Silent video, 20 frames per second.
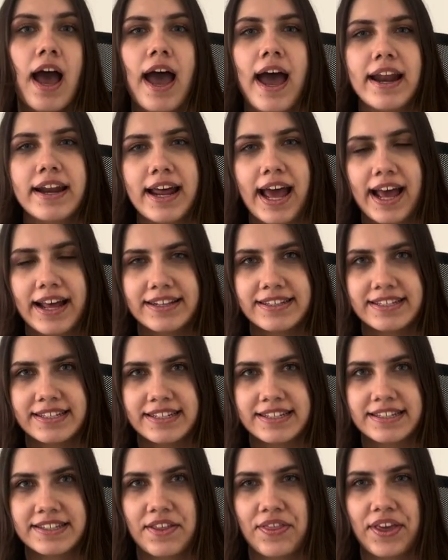
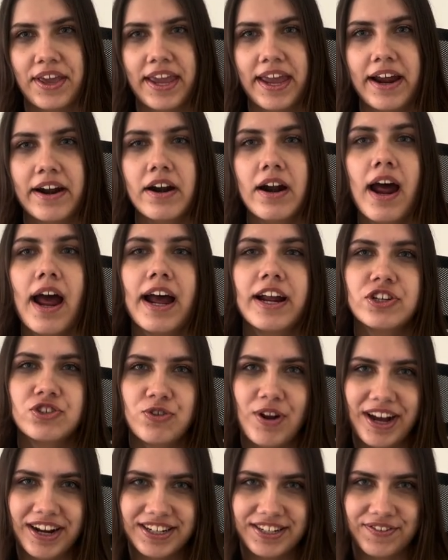enhances their
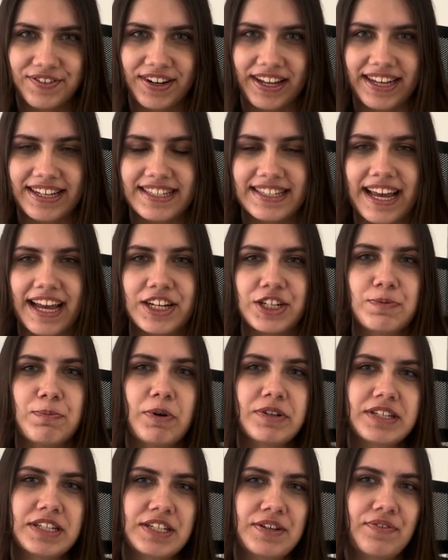attractiveness and
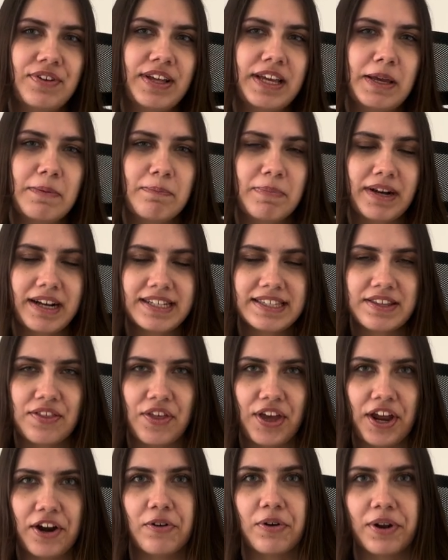positively impacts
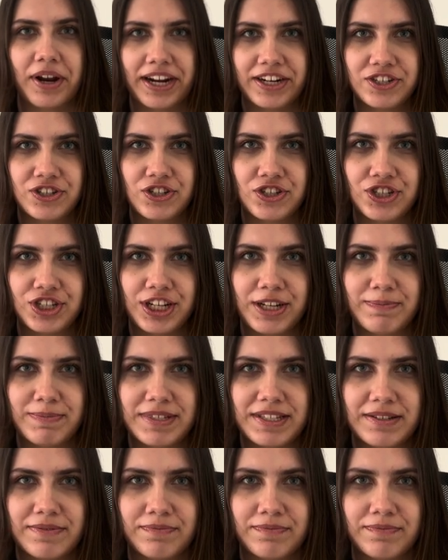their relationships.